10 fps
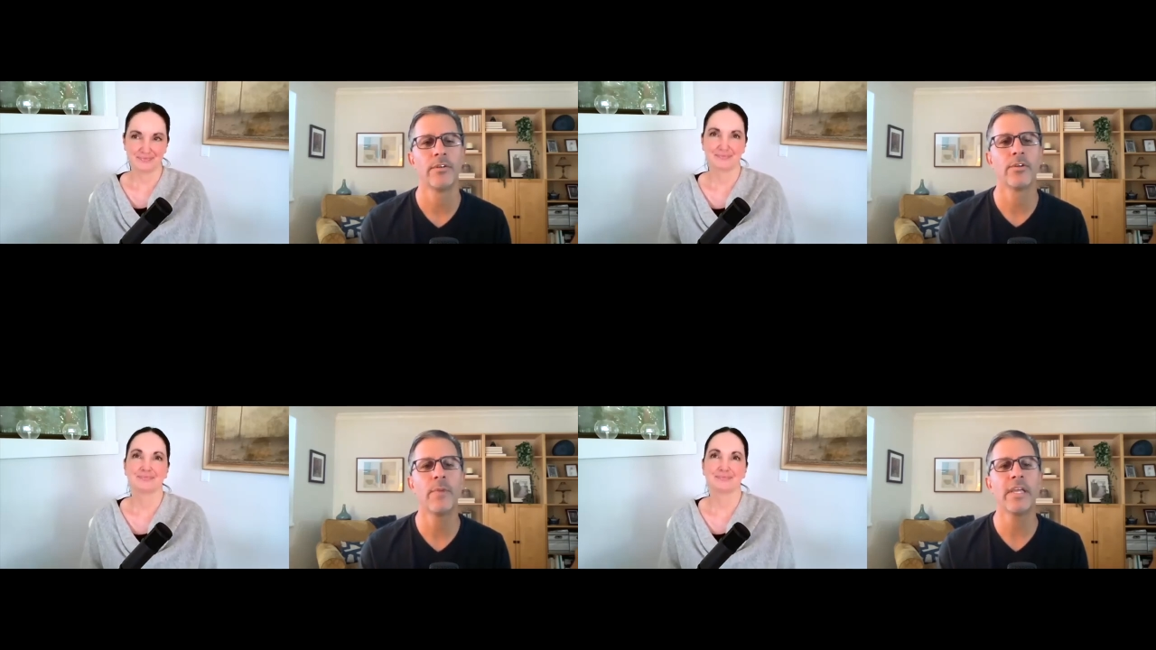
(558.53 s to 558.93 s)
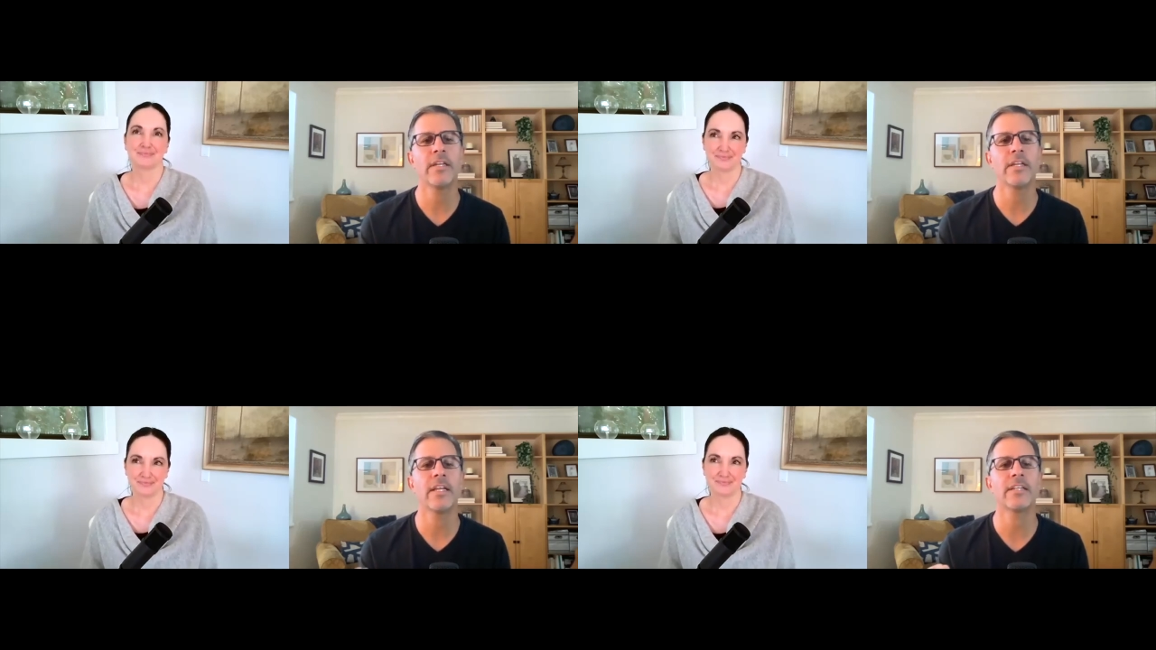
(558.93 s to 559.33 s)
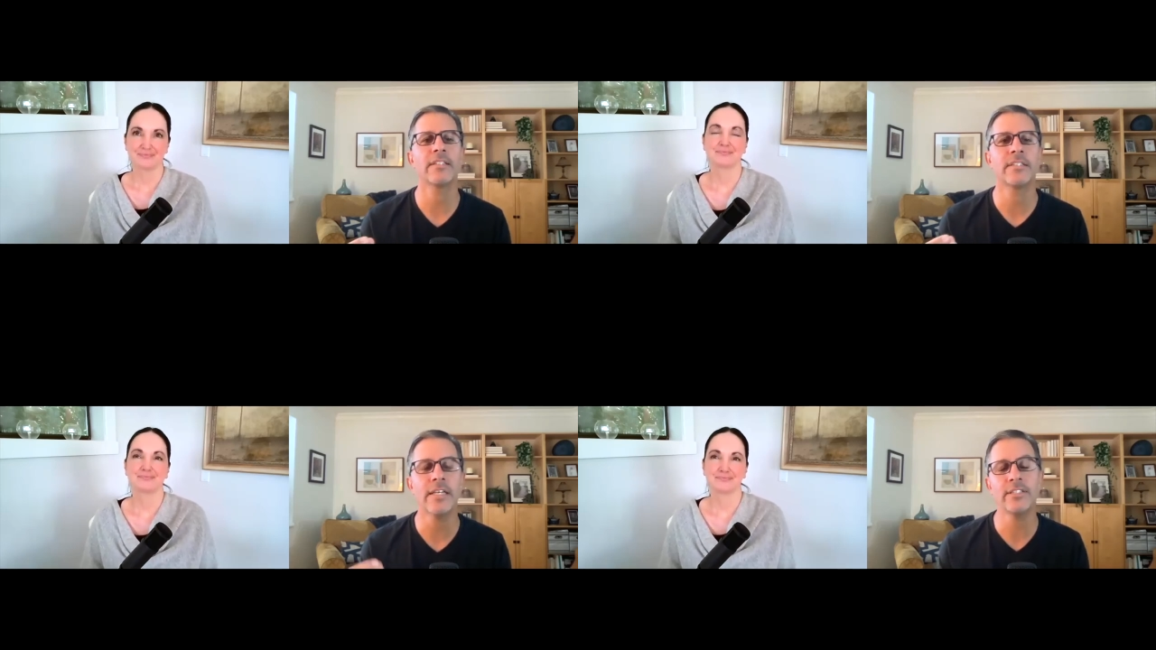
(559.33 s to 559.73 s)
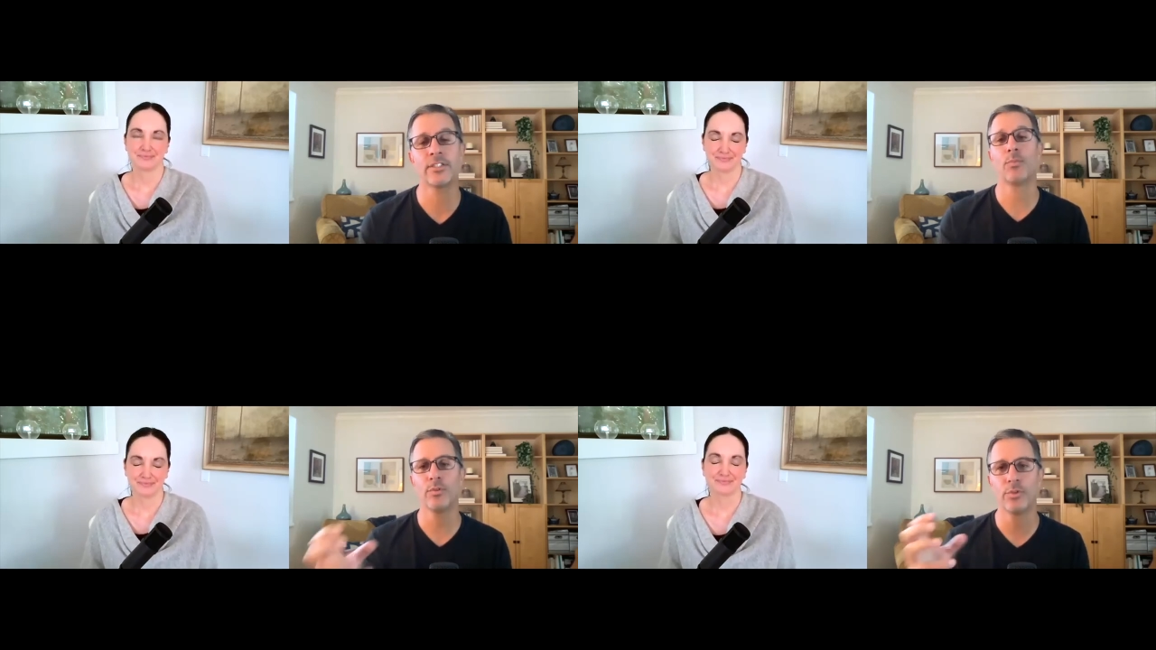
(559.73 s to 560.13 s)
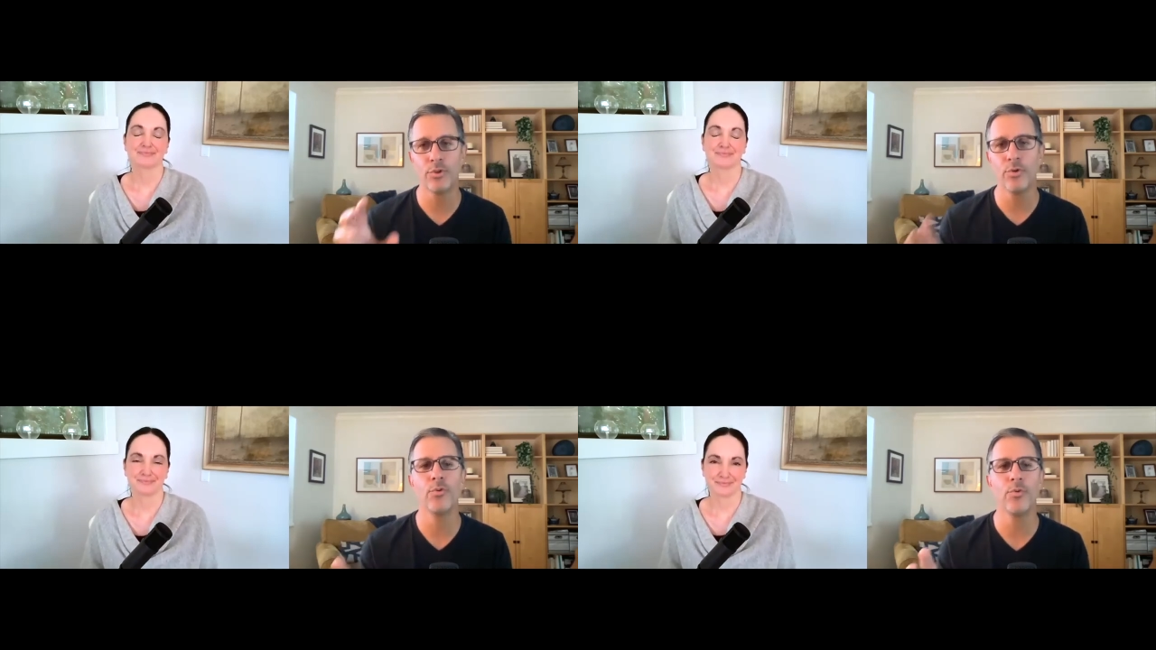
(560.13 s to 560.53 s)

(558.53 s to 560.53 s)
Speaker 1: You're making it accessible mm-hmm.